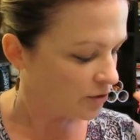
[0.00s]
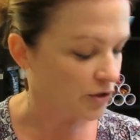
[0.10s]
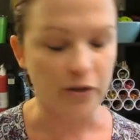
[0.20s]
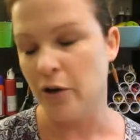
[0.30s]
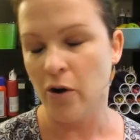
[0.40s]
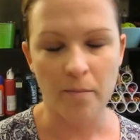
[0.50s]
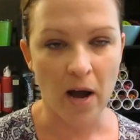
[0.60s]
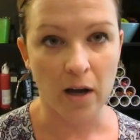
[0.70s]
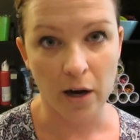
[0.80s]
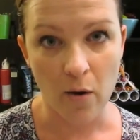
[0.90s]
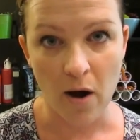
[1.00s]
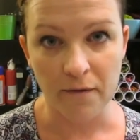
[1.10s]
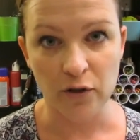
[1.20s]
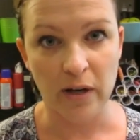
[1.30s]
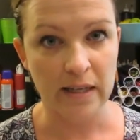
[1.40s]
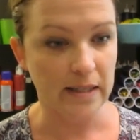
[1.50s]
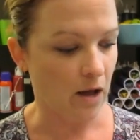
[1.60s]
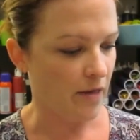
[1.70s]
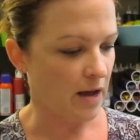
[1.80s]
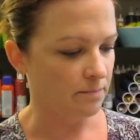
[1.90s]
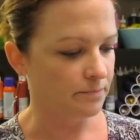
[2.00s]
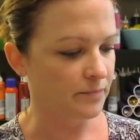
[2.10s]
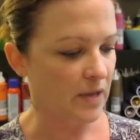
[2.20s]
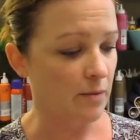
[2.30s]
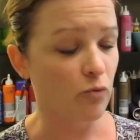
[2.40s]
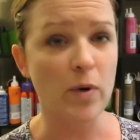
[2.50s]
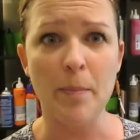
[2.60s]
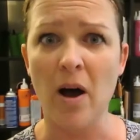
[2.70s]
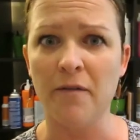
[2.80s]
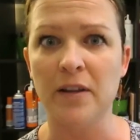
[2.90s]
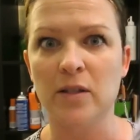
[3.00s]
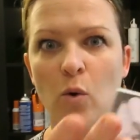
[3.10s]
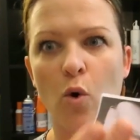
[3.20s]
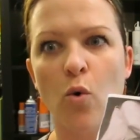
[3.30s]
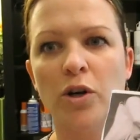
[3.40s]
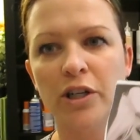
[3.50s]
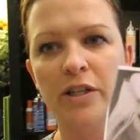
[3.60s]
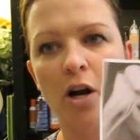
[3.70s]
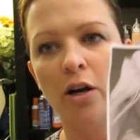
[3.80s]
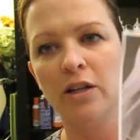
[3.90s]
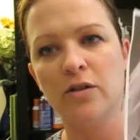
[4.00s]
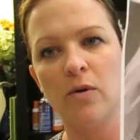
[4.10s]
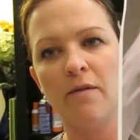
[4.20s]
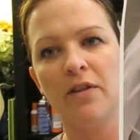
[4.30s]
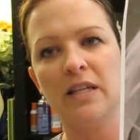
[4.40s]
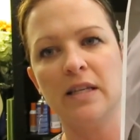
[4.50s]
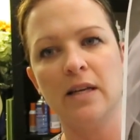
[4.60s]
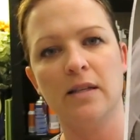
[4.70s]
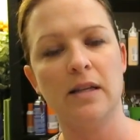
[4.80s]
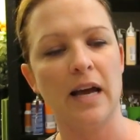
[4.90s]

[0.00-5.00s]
just so you know, I'm not going to go off and try to sell that I rip off this gorgeous artist, whoever this is.